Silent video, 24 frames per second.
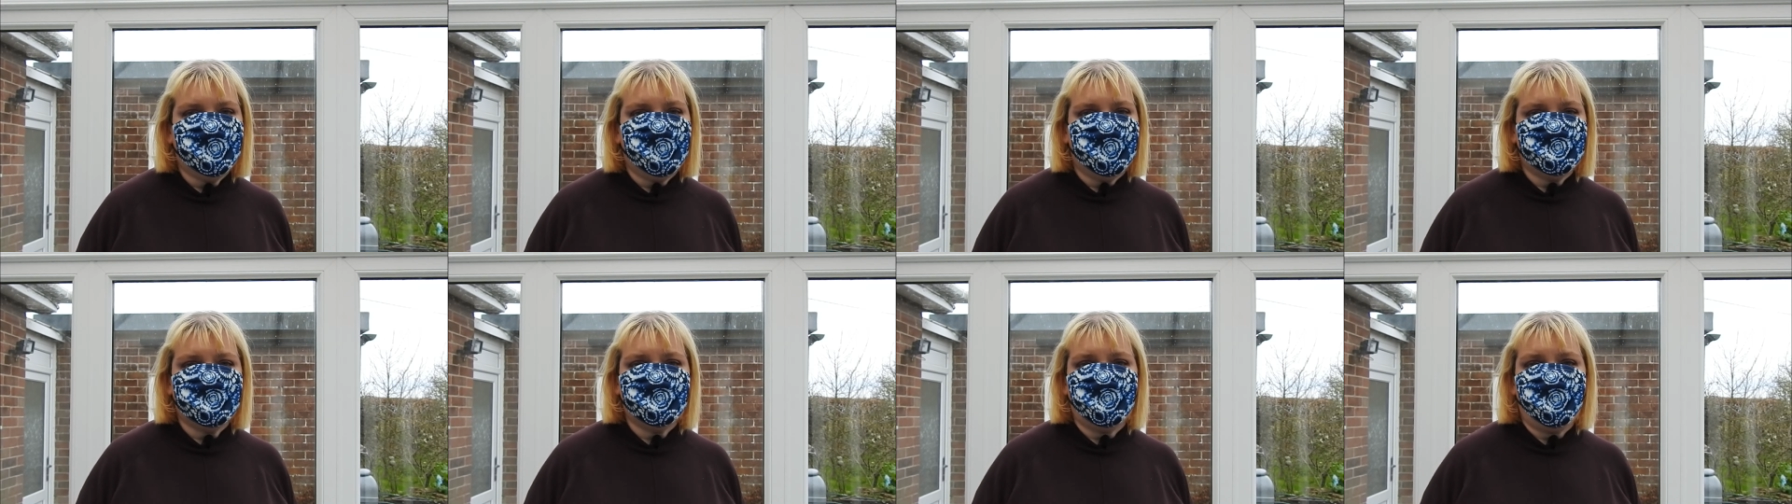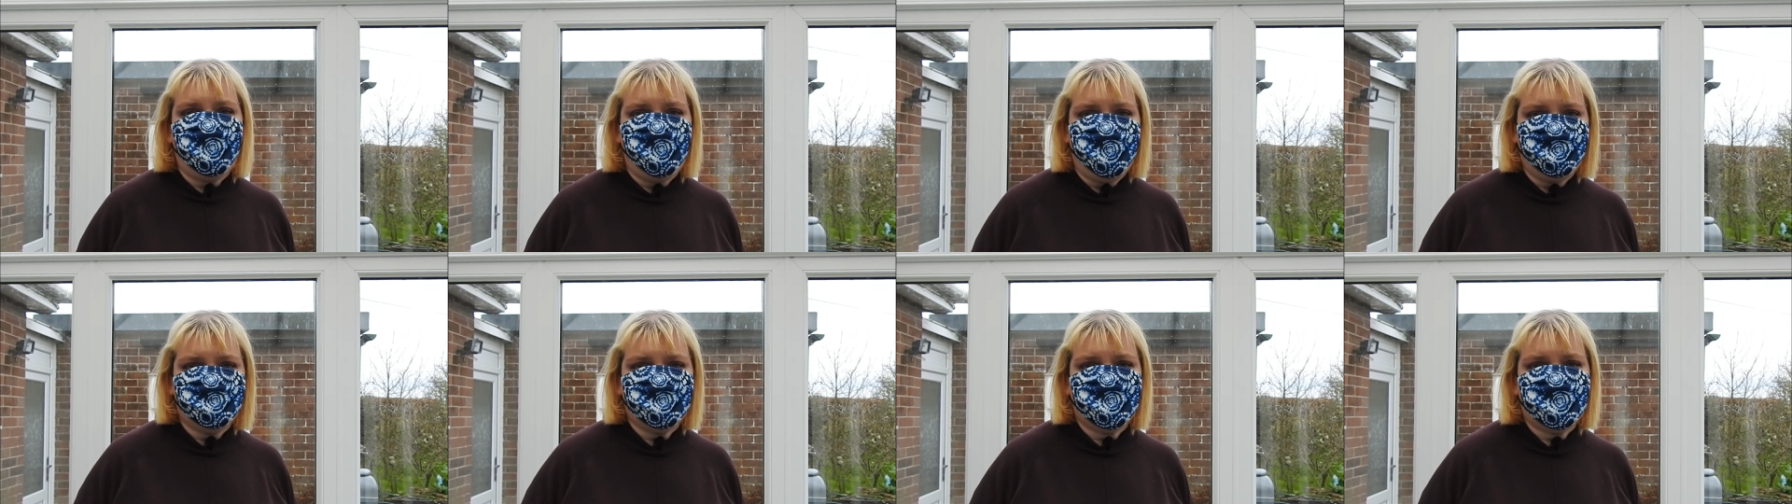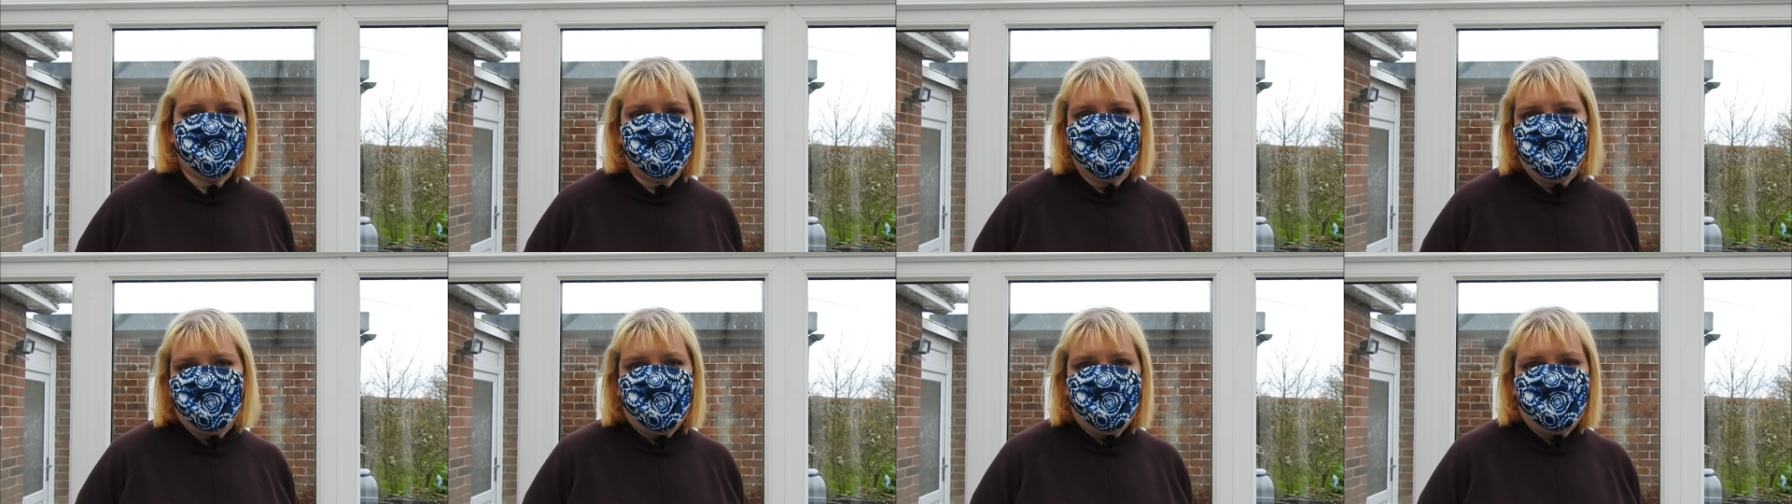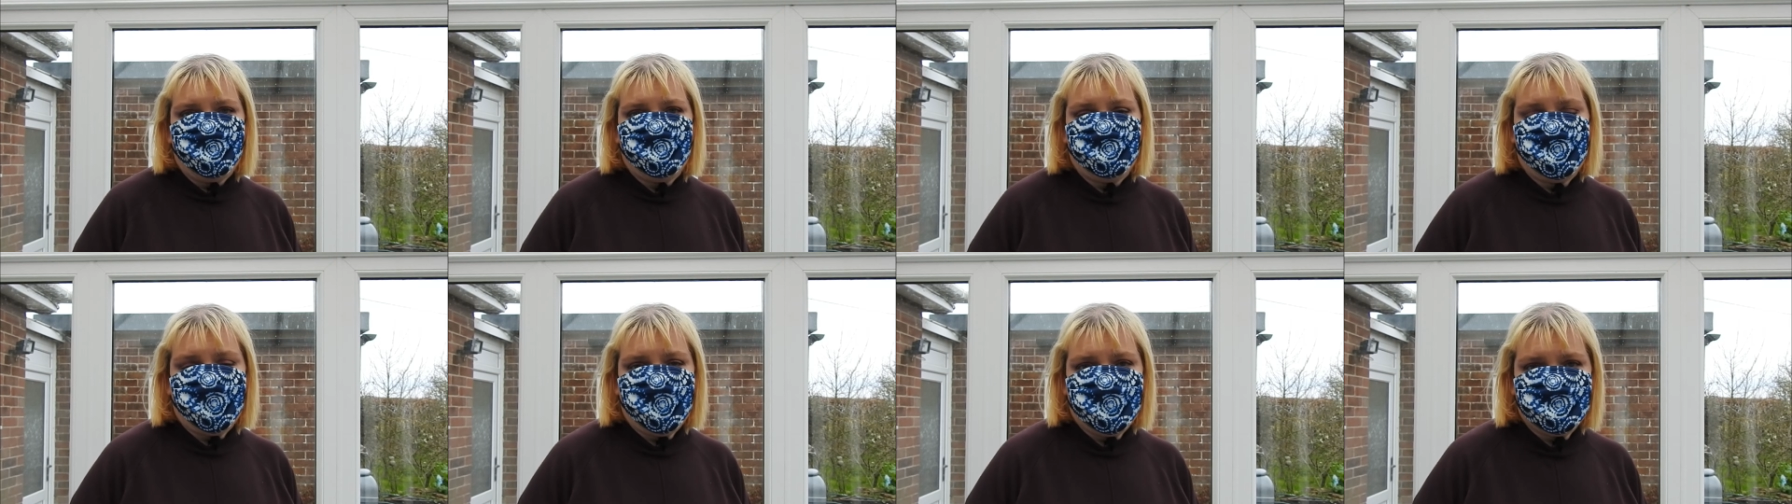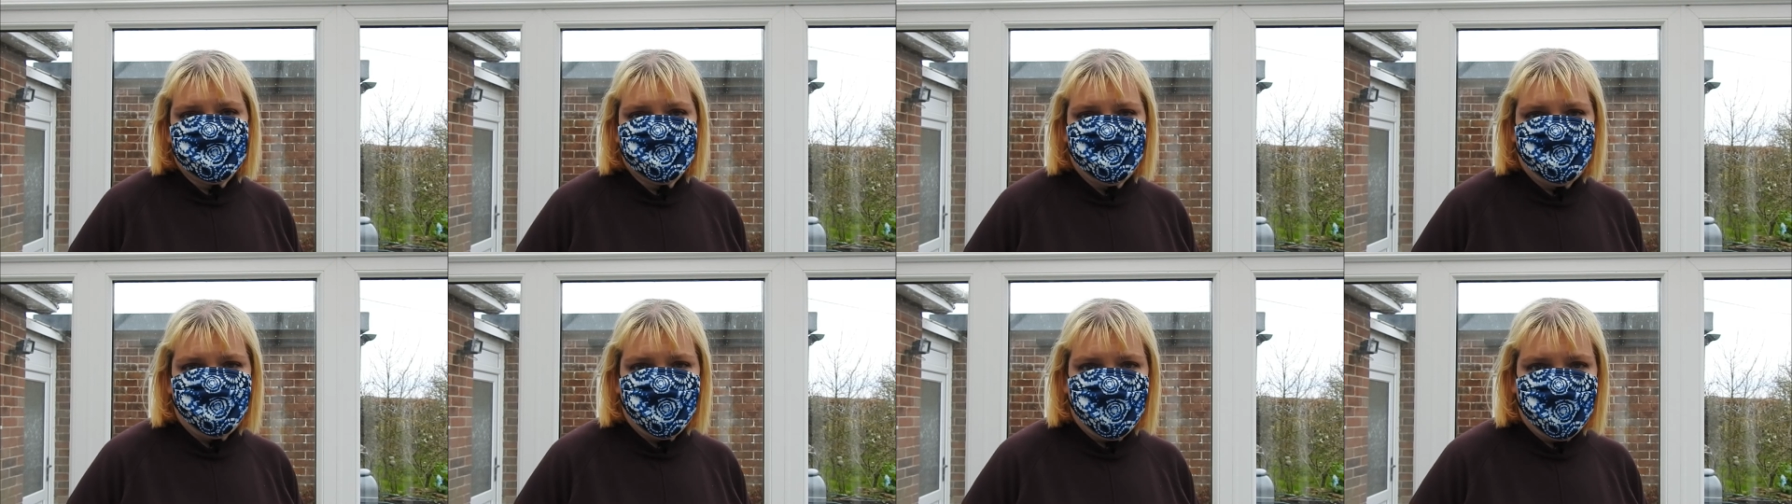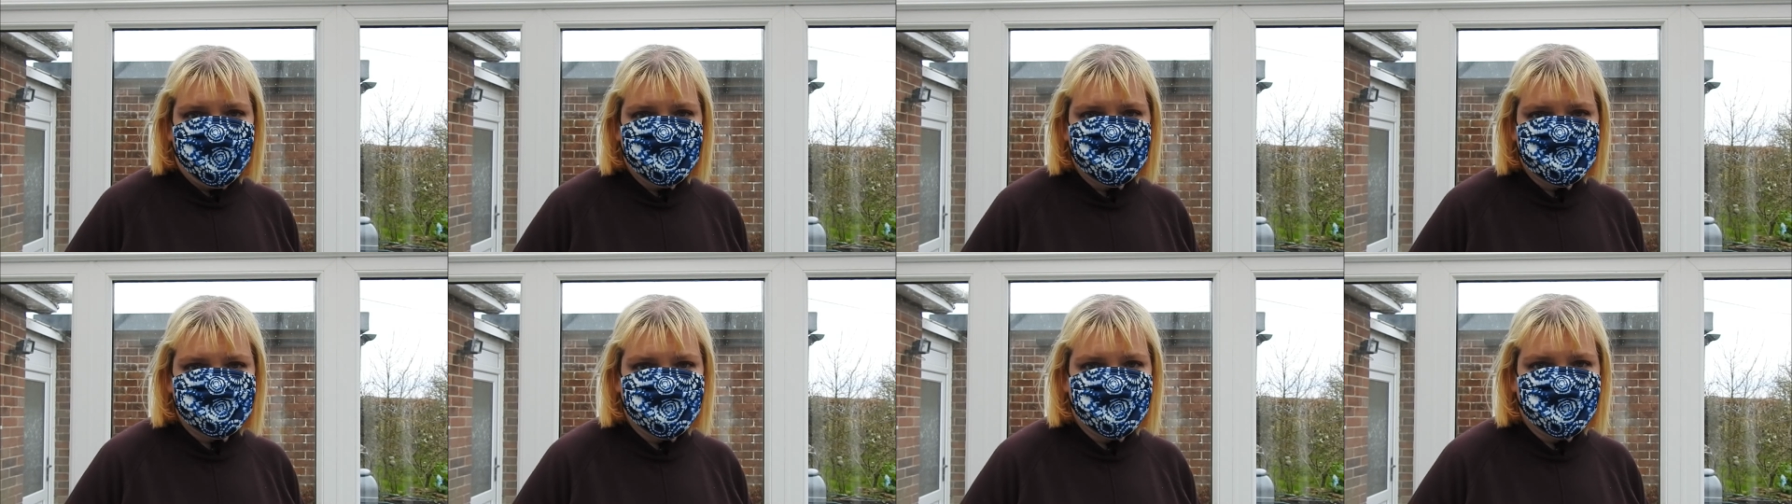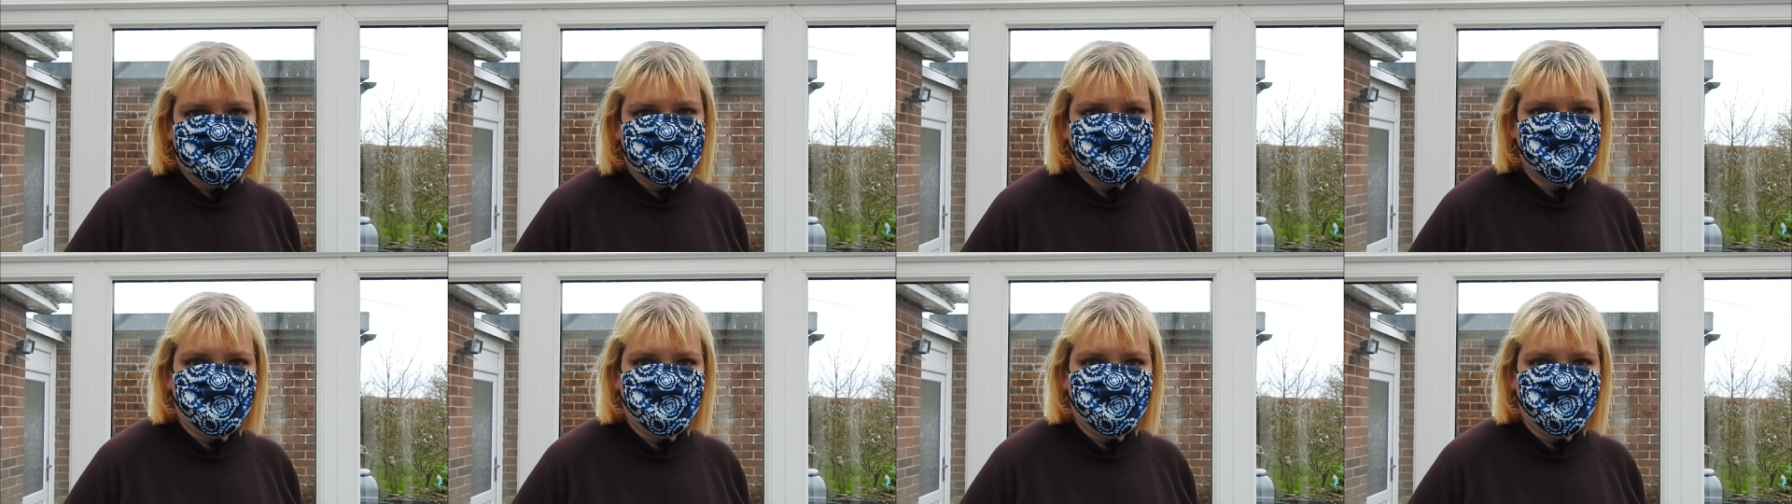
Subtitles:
and they're often made of plastic